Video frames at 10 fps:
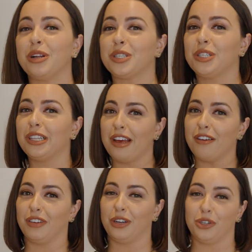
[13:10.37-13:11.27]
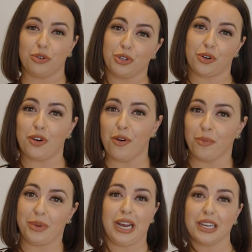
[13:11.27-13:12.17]
wants to live in a two-story
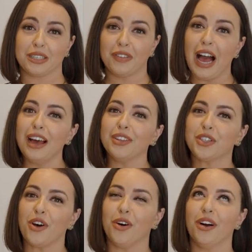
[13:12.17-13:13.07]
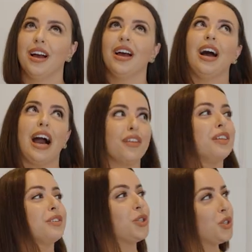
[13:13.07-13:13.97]
home because of that. So I
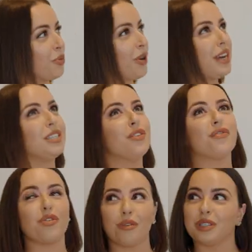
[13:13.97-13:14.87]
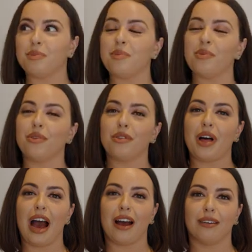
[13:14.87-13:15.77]
think it's a super ideal for those people
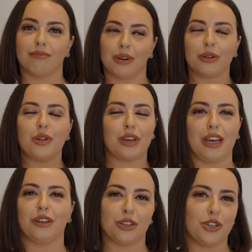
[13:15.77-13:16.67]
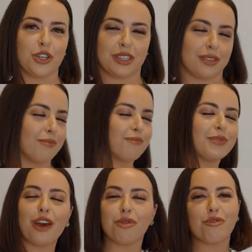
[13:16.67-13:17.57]
that are looking to just
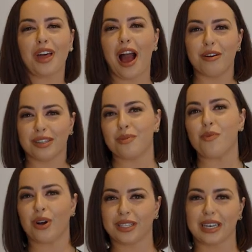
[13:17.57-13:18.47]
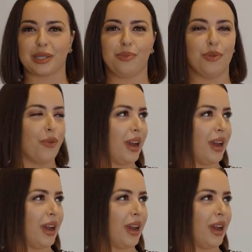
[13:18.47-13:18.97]
get through the house in a more accessible